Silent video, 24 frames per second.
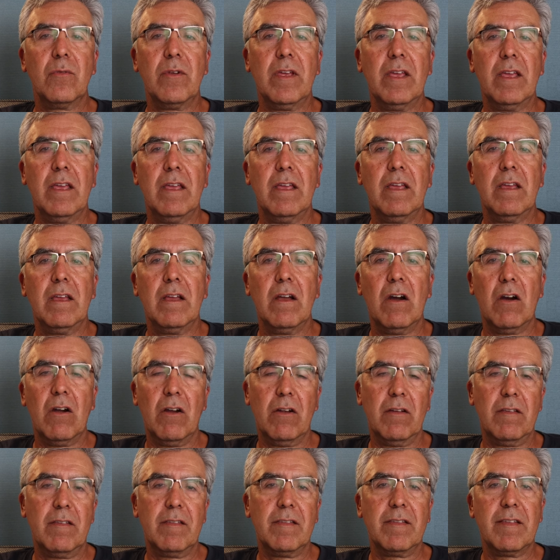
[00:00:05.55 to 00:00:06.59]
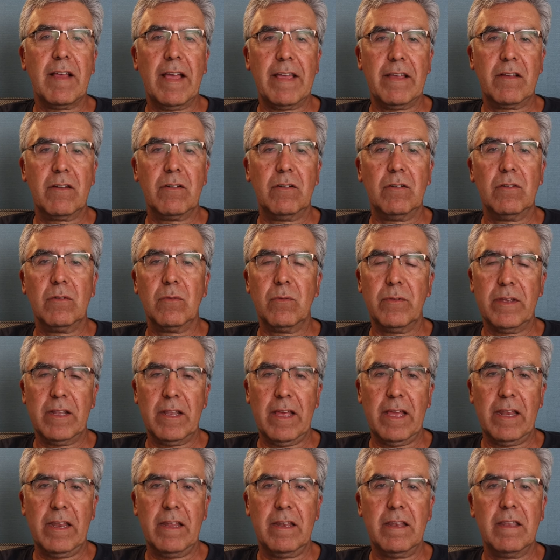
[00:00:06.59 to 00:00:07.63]
three are cycle
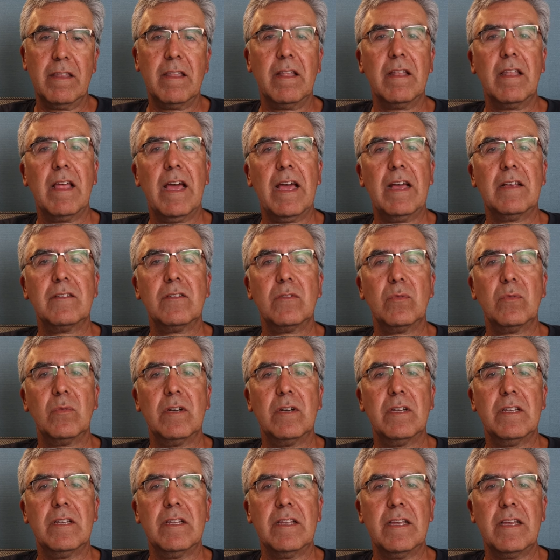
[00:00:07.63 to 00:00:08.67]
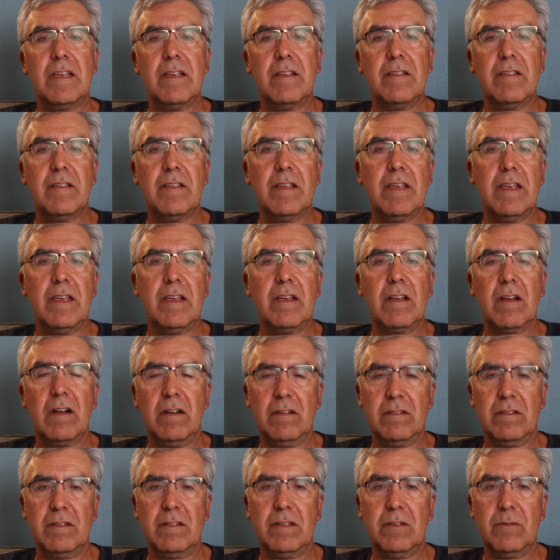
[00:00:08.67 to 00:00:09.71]
related. The last one is the
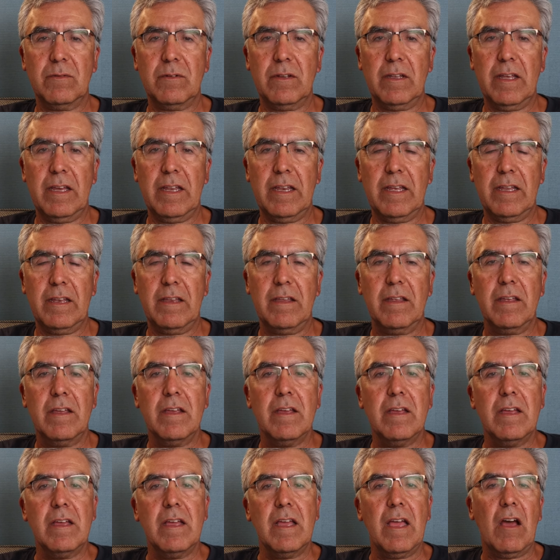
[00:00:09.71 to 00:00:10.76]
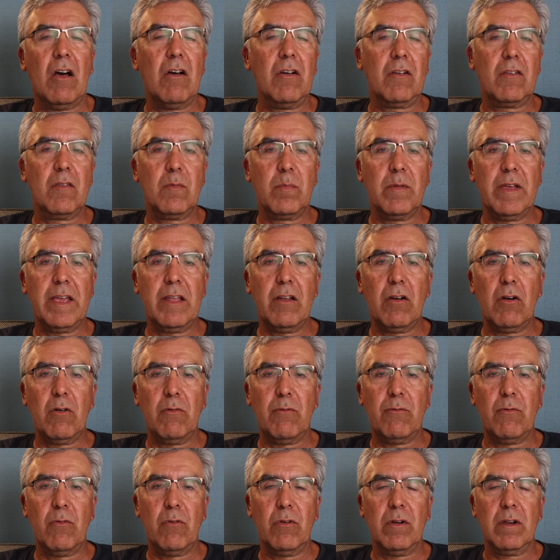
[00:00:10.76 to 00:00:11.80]
constant related. I'll explain all
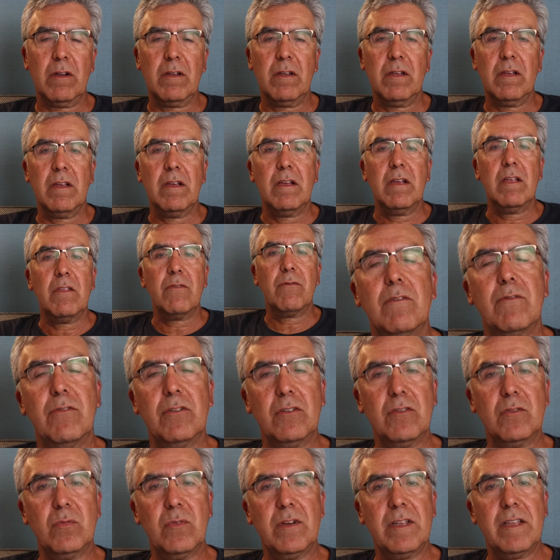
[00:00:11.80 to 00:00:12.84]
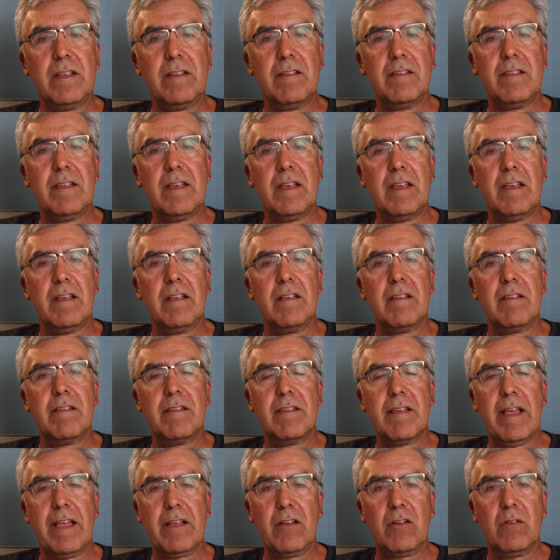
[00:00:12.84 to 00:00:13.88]
four. First one is the
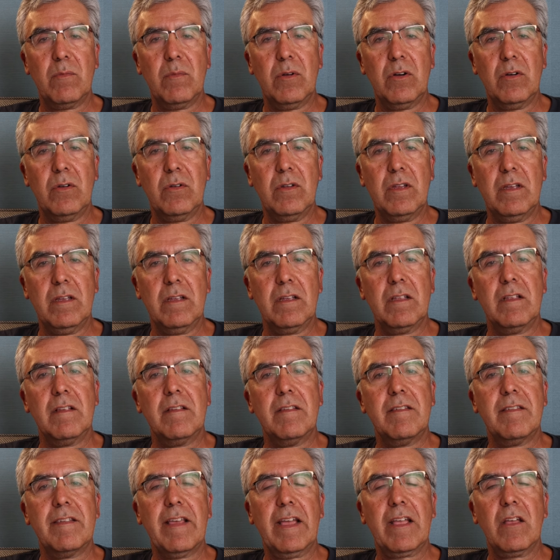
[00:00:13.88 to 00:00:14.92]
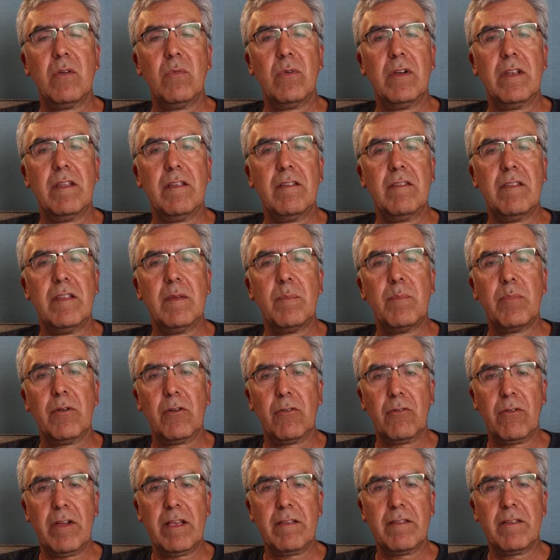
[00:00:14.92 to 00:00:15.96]
cycle mode. Second one is the
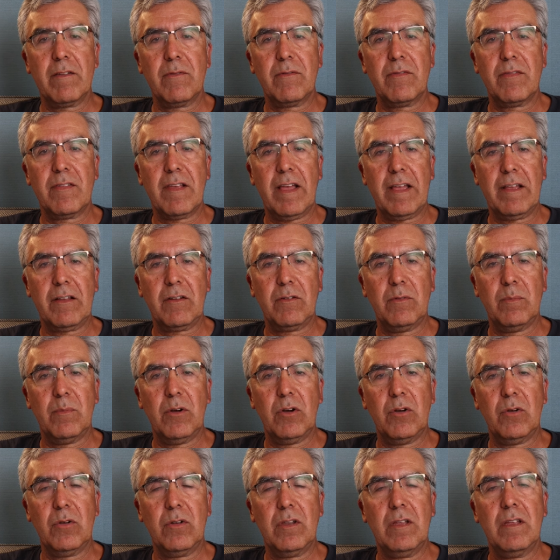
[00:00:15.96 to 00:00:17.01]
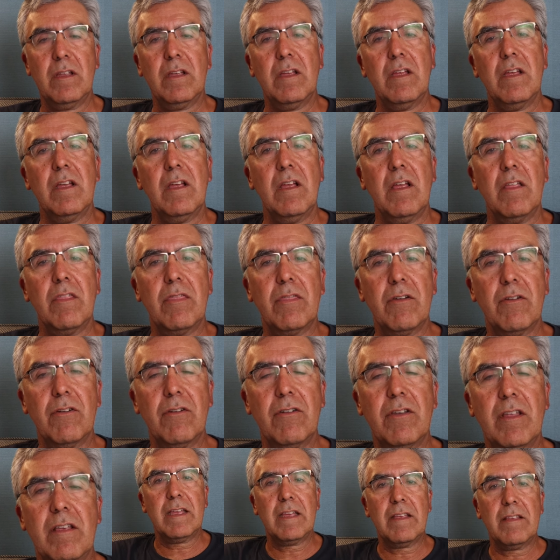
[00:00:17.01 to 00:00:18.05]
progressive cycle mode.
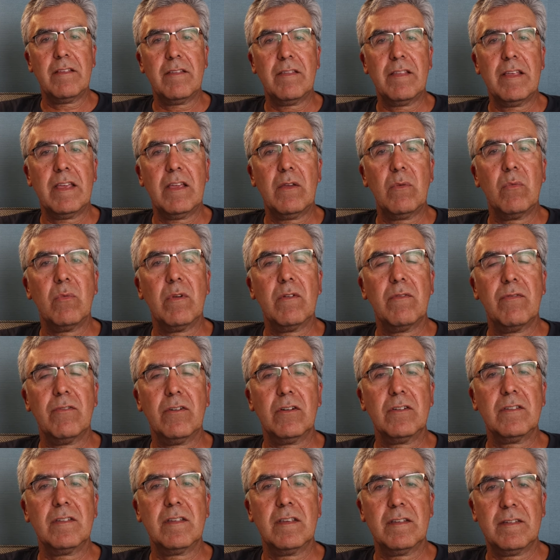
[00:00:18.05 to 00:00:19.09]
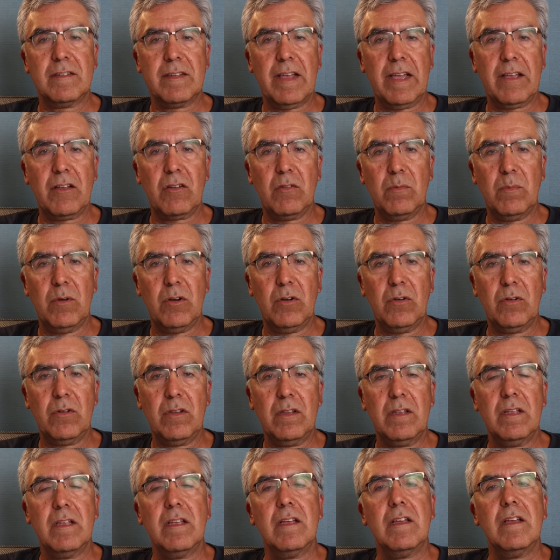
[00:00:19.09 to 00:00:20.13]
Third is the reverse cycle mode.